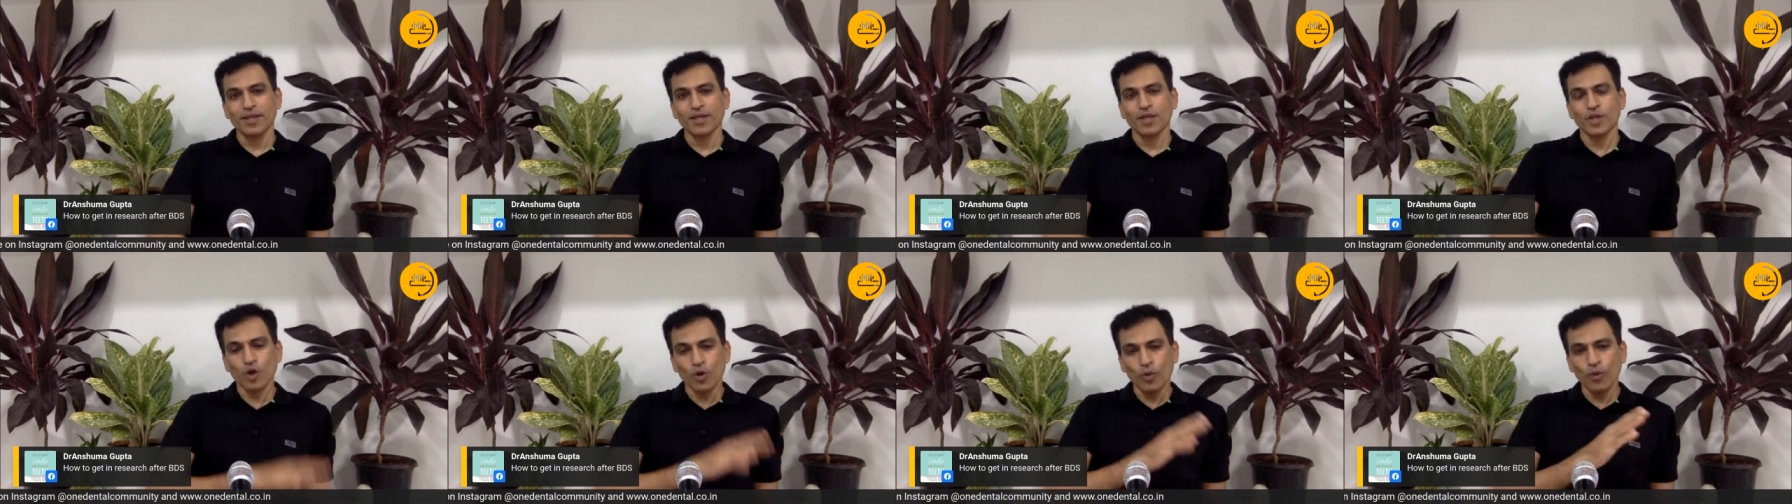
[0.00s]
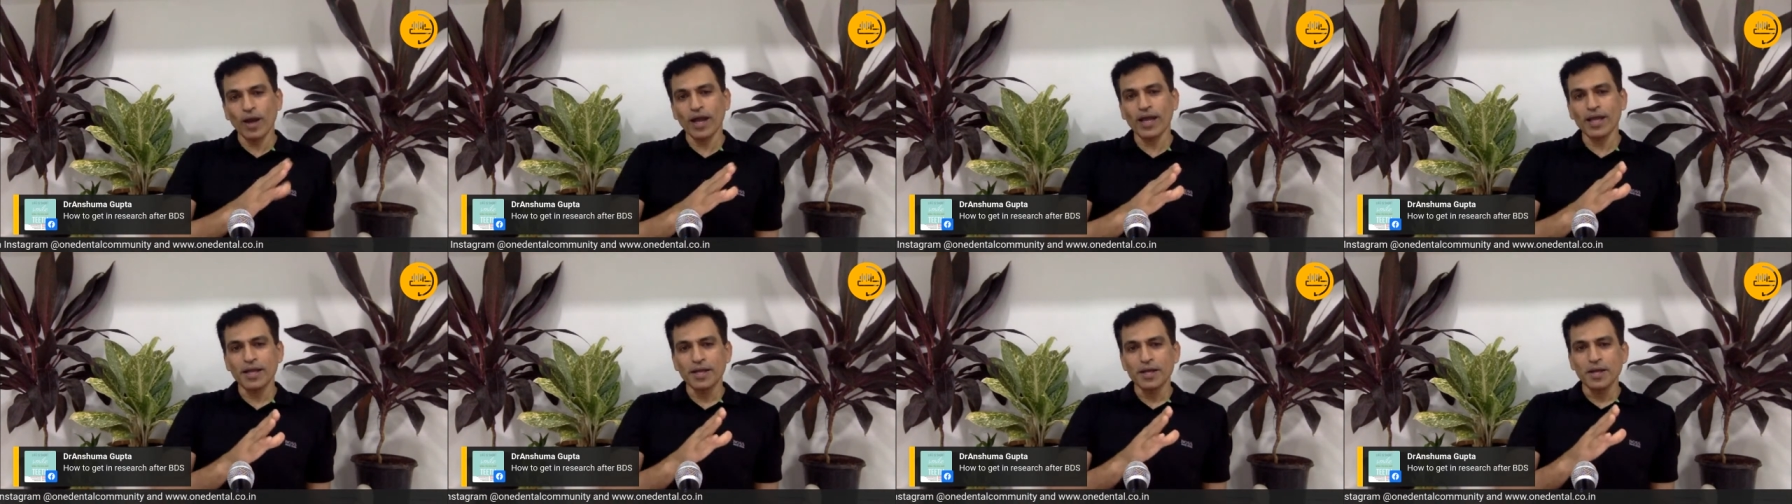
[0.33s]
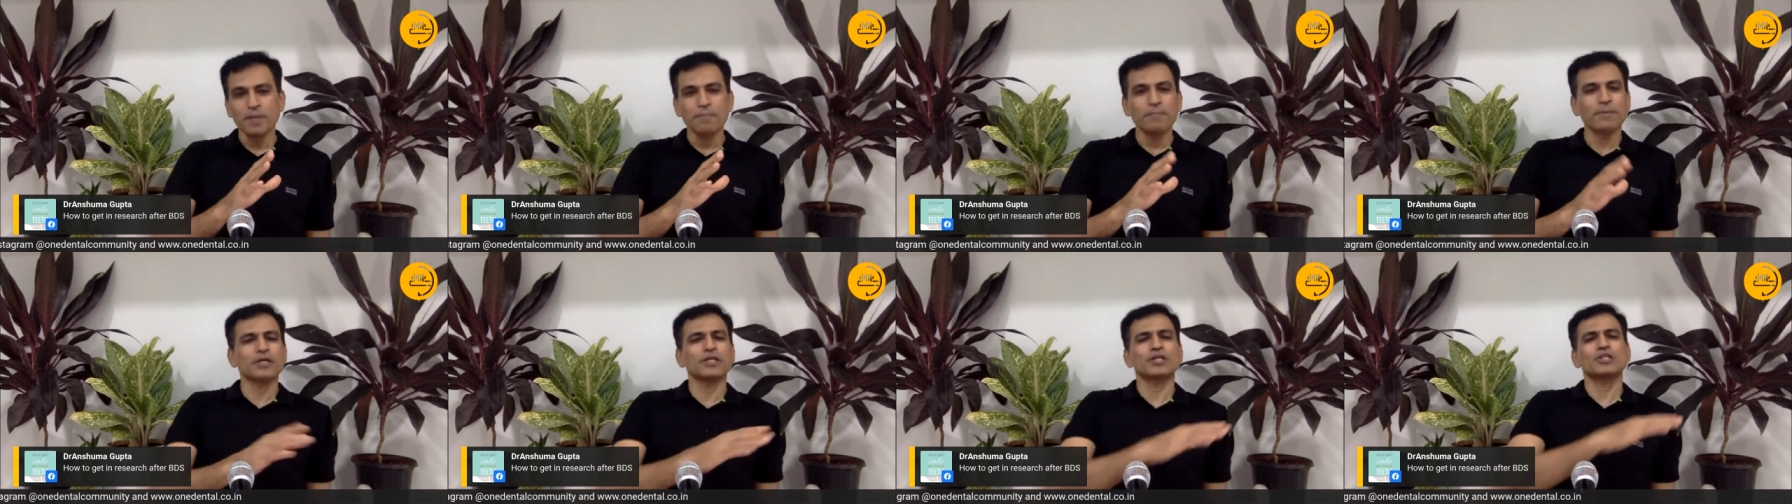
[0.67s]
You know why?
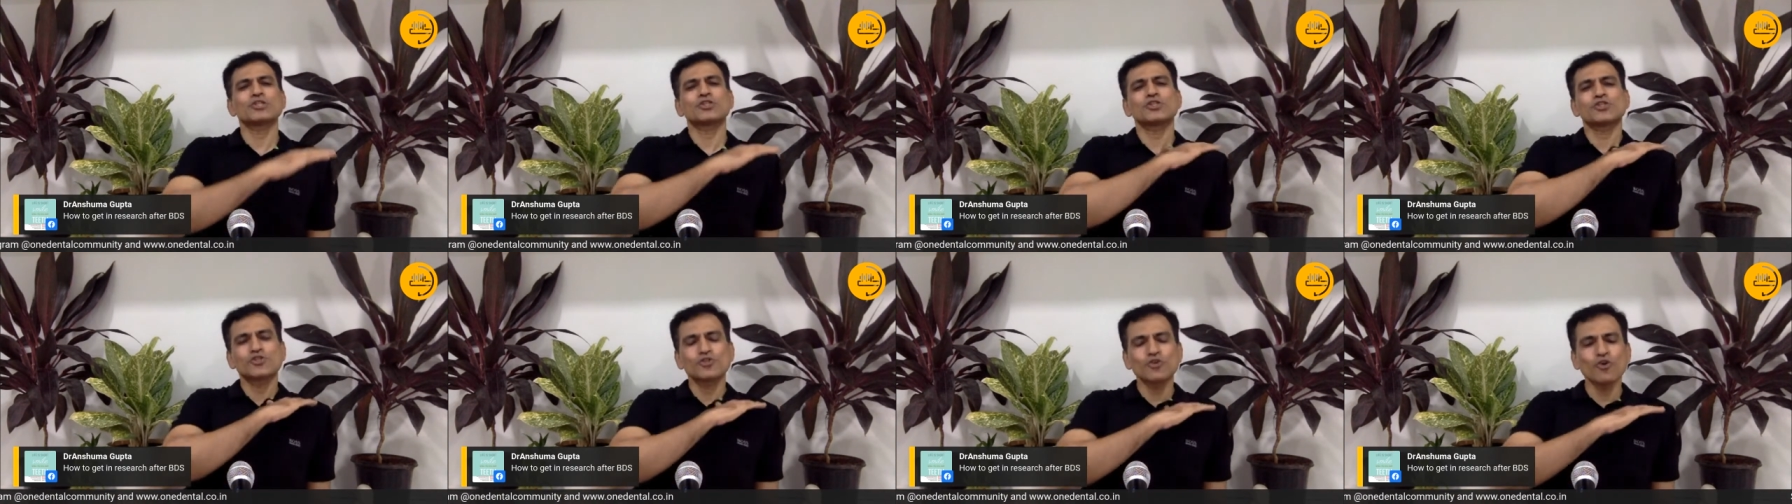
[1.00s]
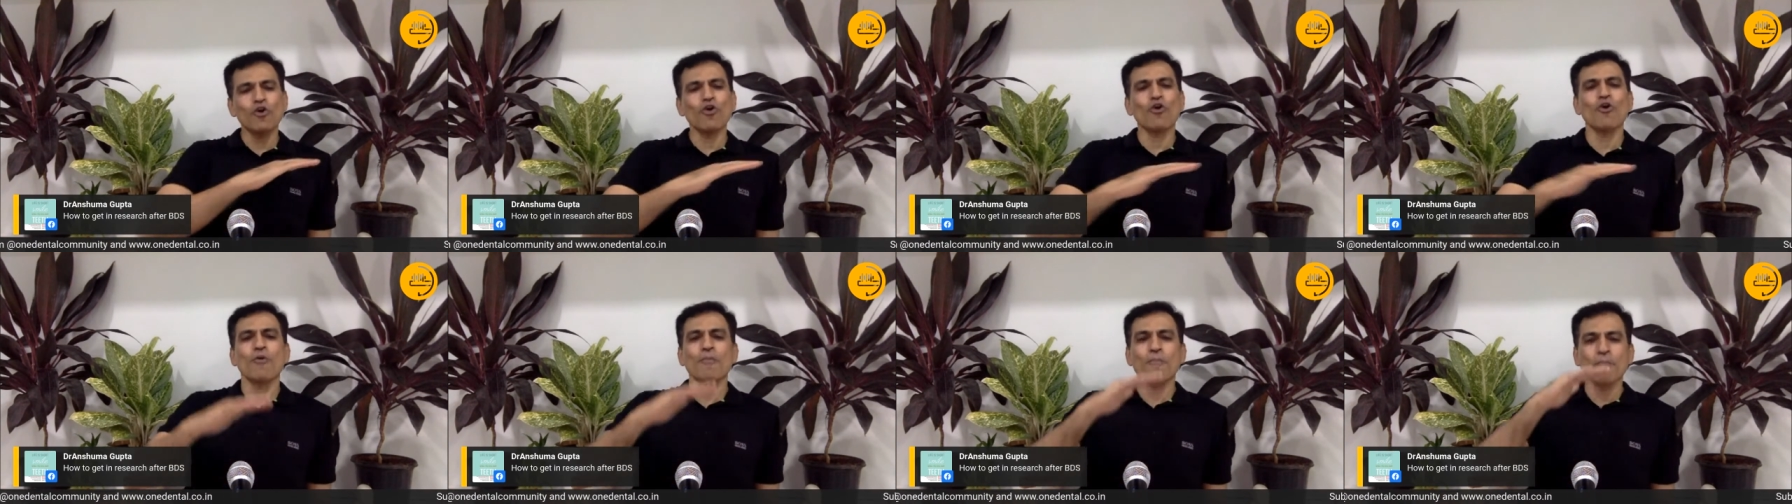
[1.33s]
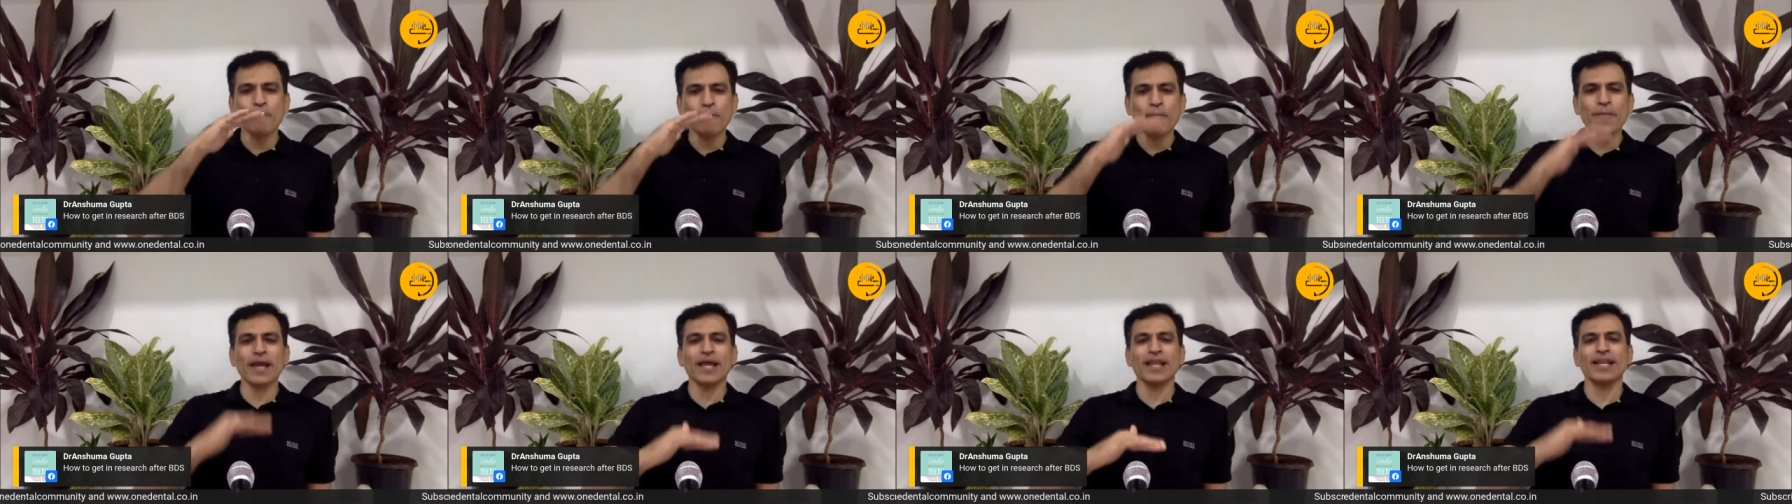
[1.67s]
There are so
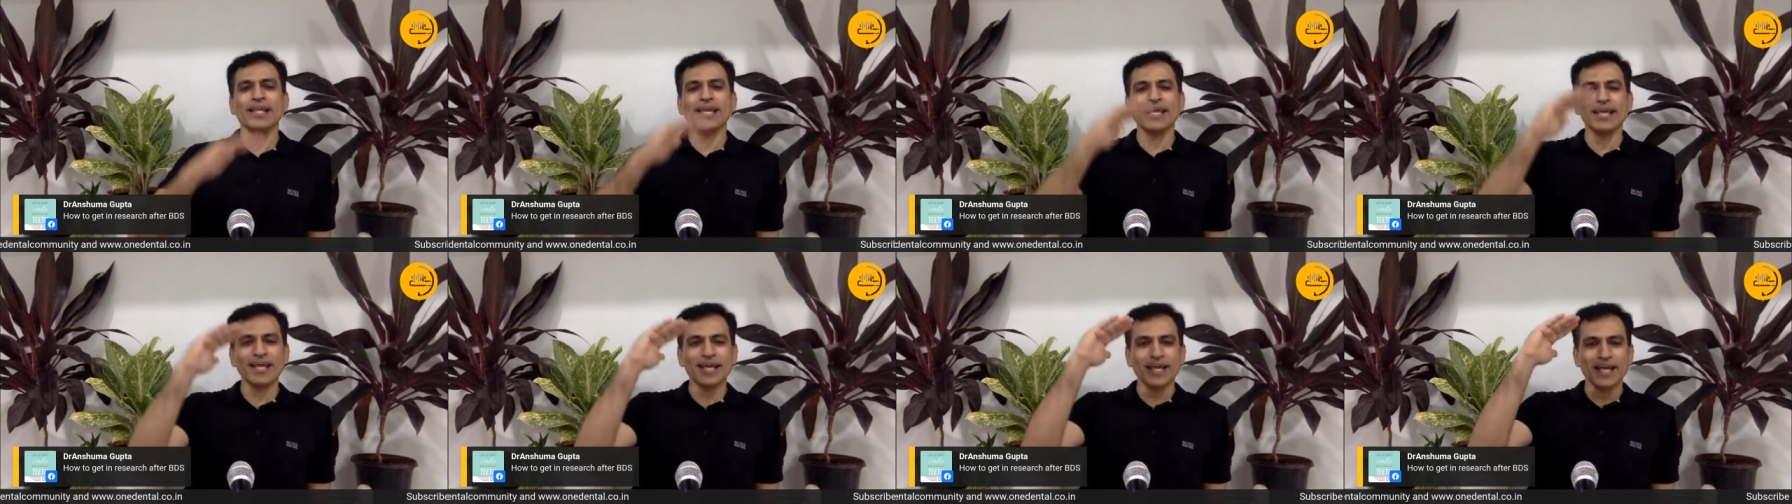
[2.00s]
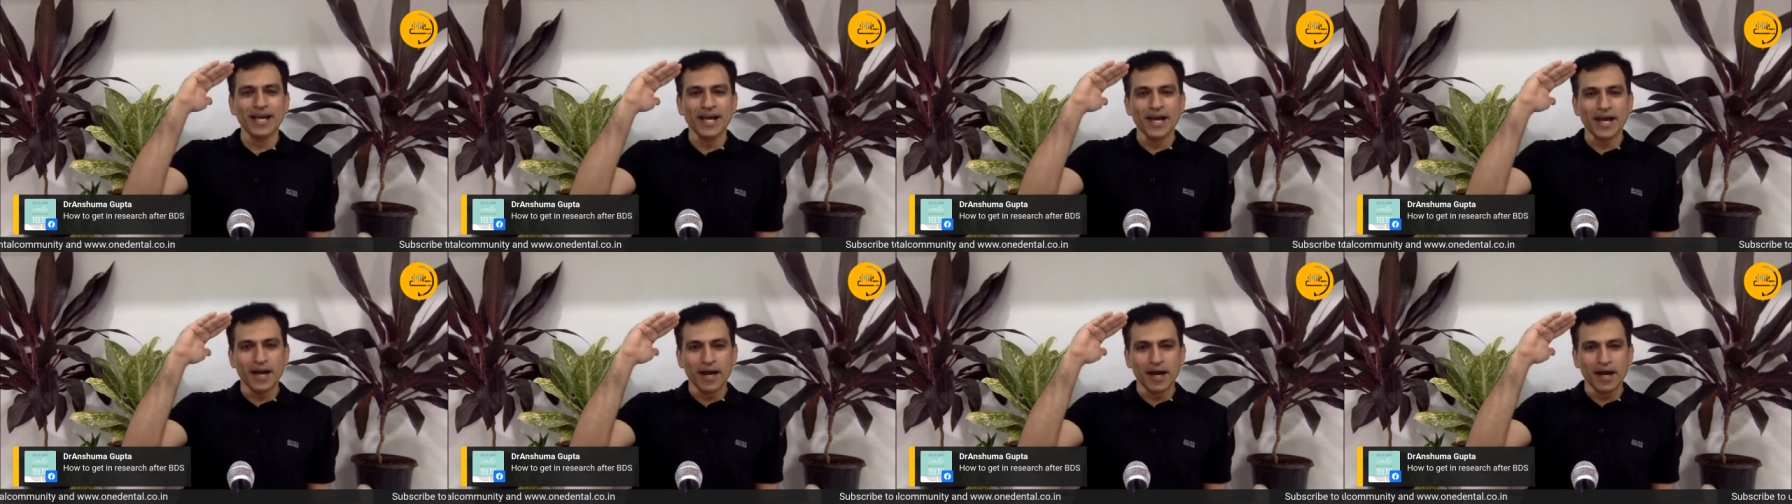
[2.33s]
many